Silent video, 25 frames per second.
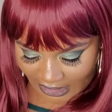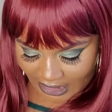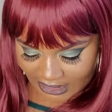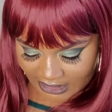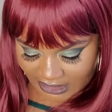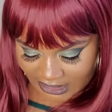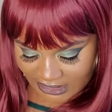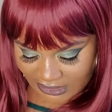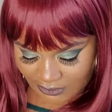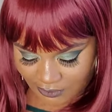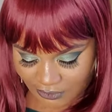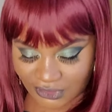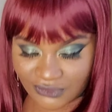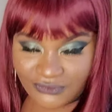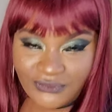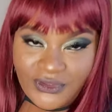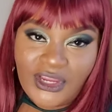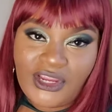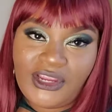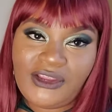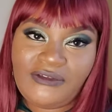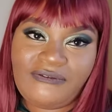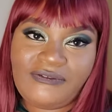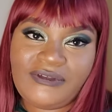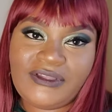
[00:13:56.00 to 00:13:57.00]
this was
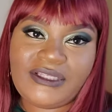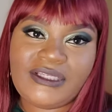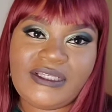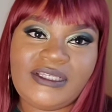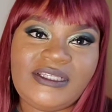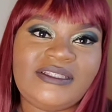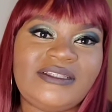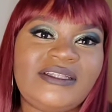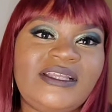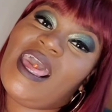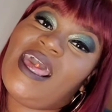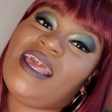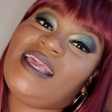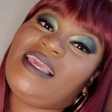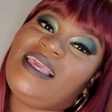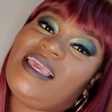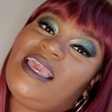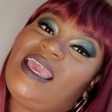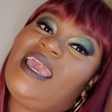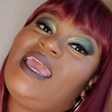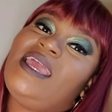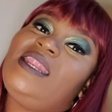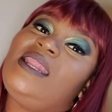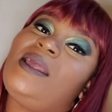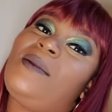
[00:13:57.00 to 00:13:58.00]
very fun.
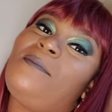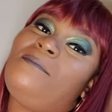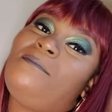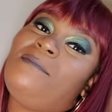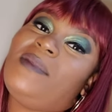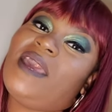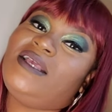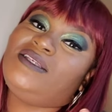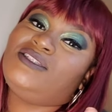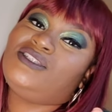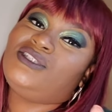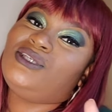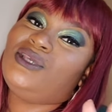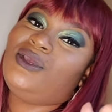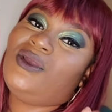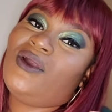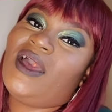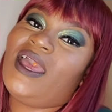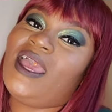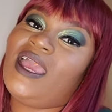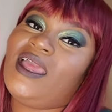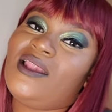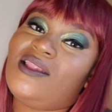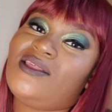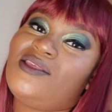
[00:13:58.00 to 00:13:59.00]
Again, make sure you go
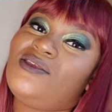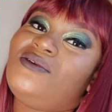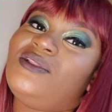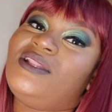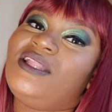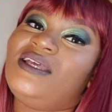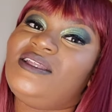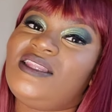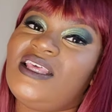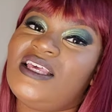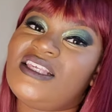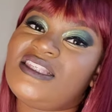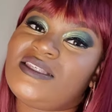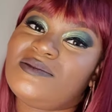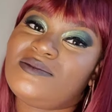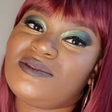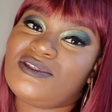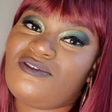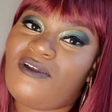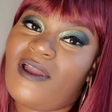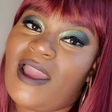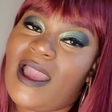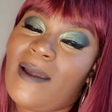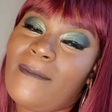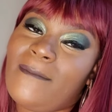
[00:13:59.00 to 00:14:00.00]
ahead and you click that
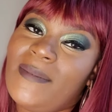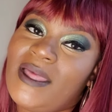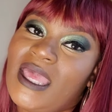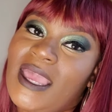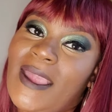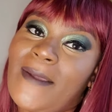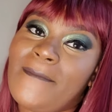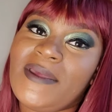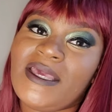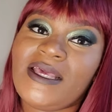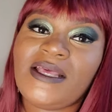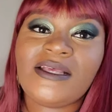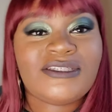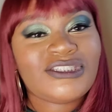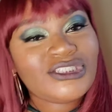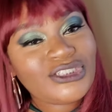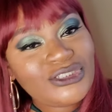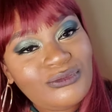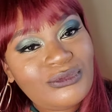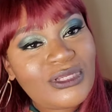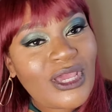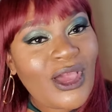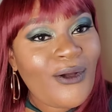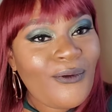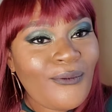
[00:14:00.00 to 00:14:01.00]
subscribe button, because you
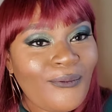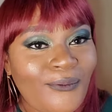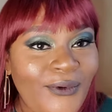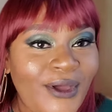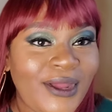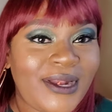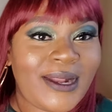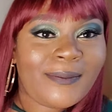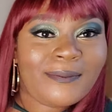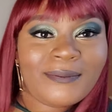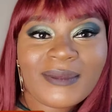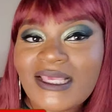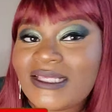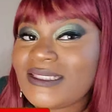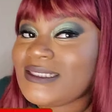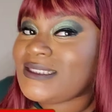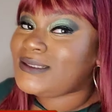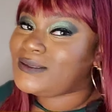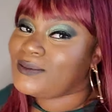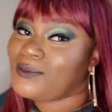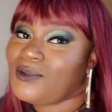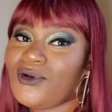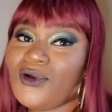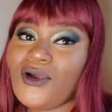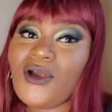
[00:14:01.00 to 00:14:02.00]
don't want to miss
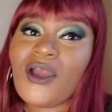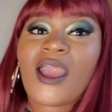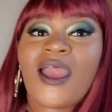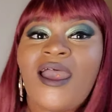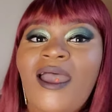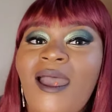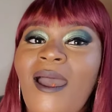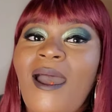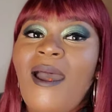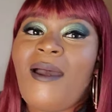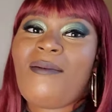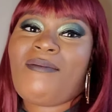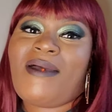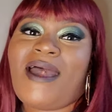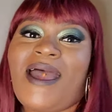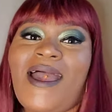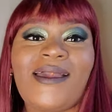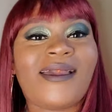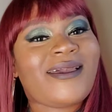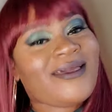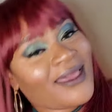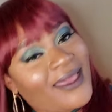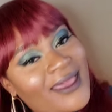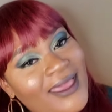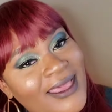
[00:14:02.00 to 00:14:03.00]
more of my
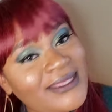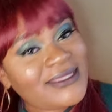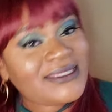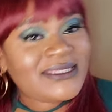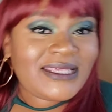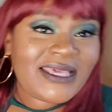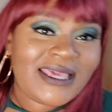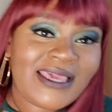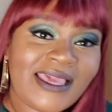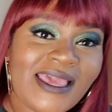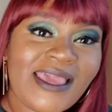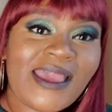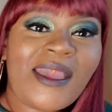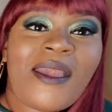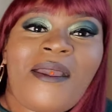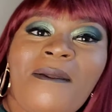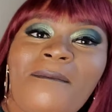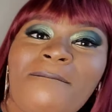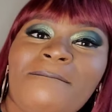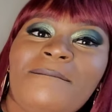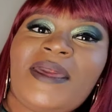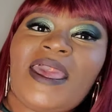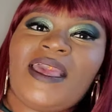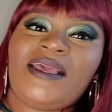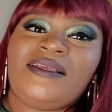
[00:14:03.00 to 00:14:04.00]
content.
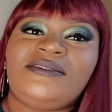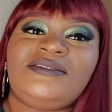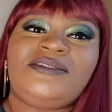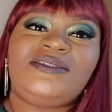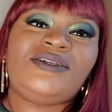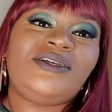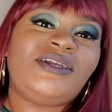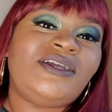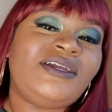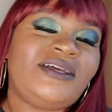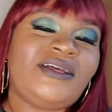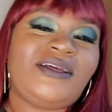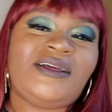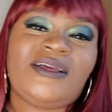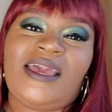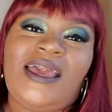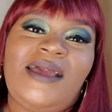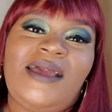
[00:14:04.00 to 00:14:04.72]
Make sure, okay,